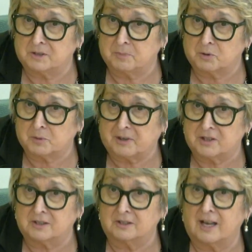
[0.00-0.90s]

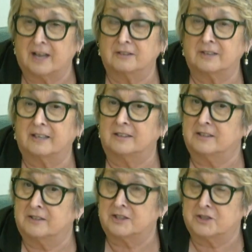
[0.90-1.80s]
spokesperson, and
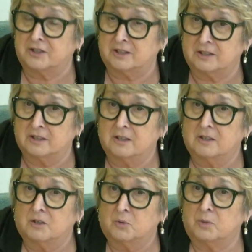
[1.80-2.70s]
earlier this year
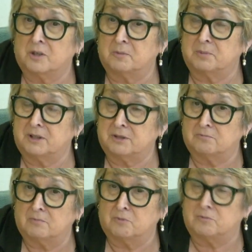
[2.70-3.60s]
we completely
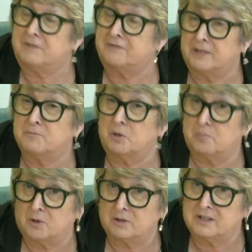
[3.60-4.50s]
reframed our
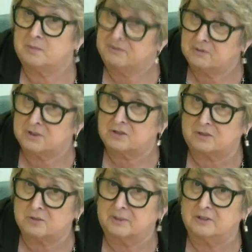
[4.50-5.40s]
policy before the
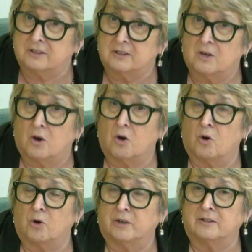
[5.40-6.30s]
judgment
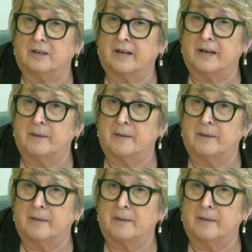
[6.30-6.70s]
on